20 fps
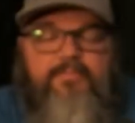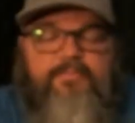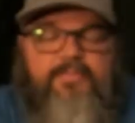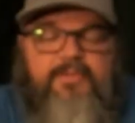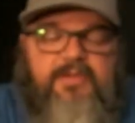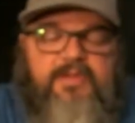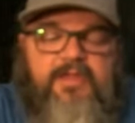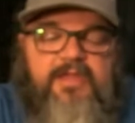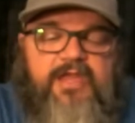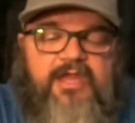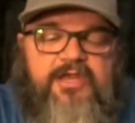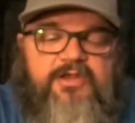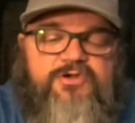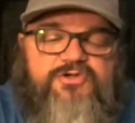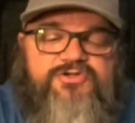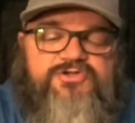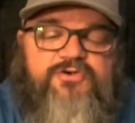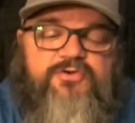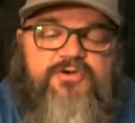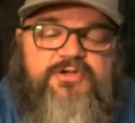up in
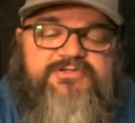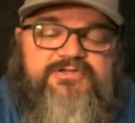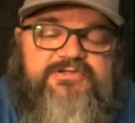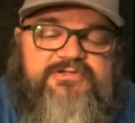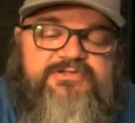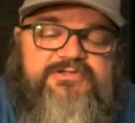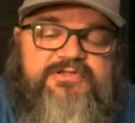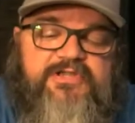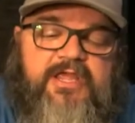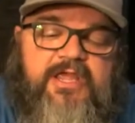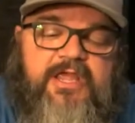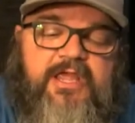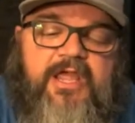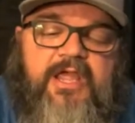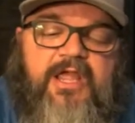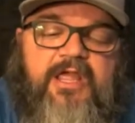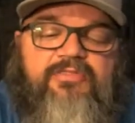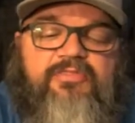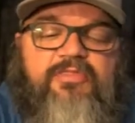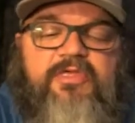your choices.
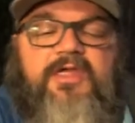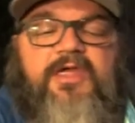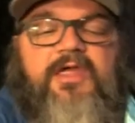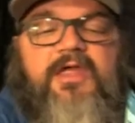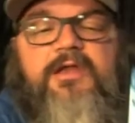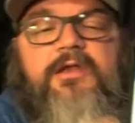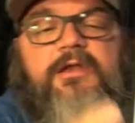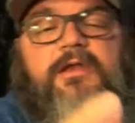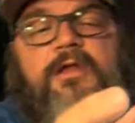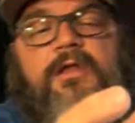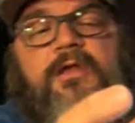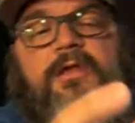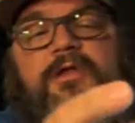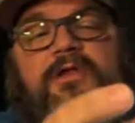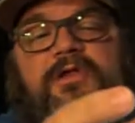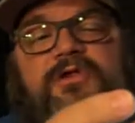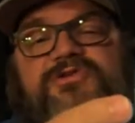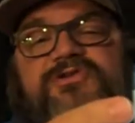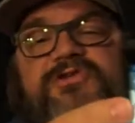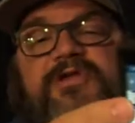And then
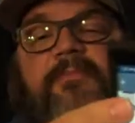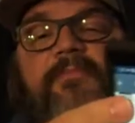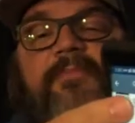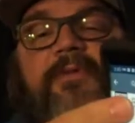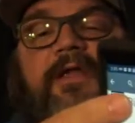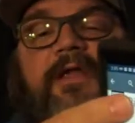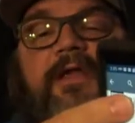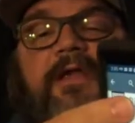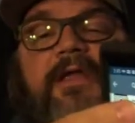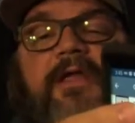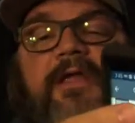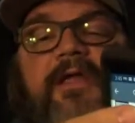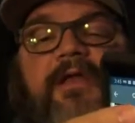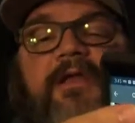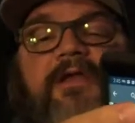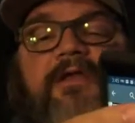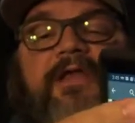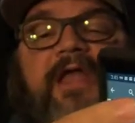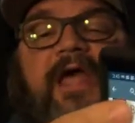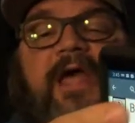you simply
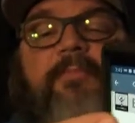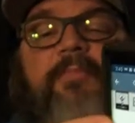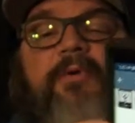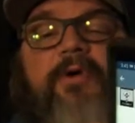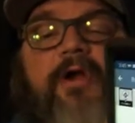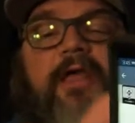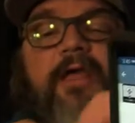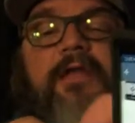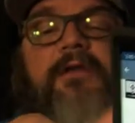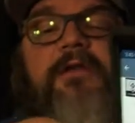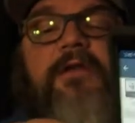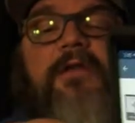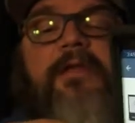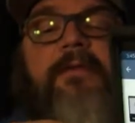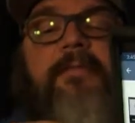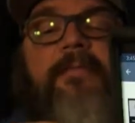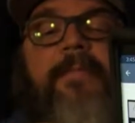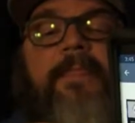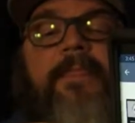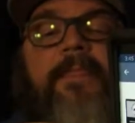tap on it.
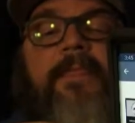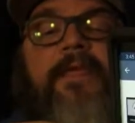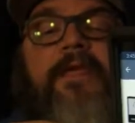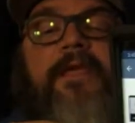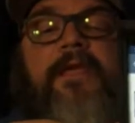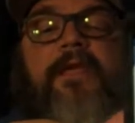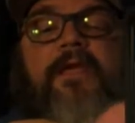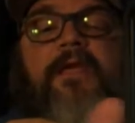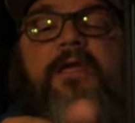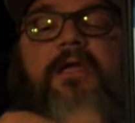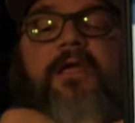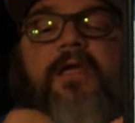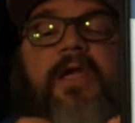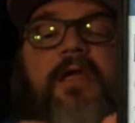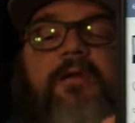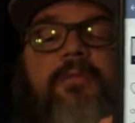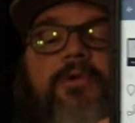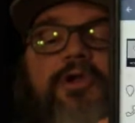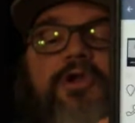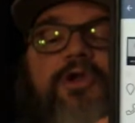
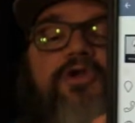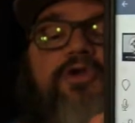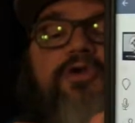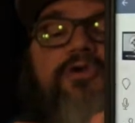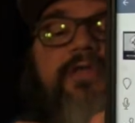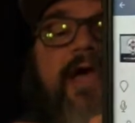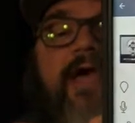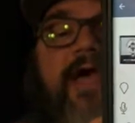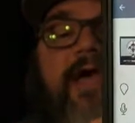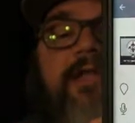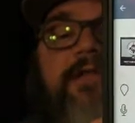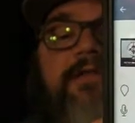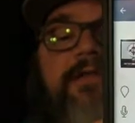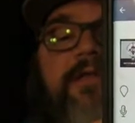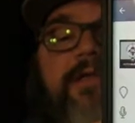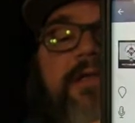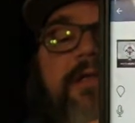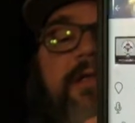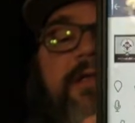And when you do that,